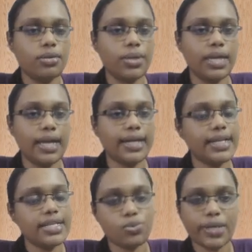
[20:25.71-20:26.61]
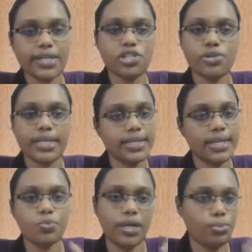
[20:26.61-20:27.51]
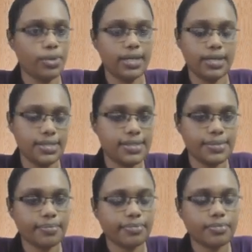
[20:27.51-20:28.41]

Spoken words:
Okay, at least one strength and one weakness.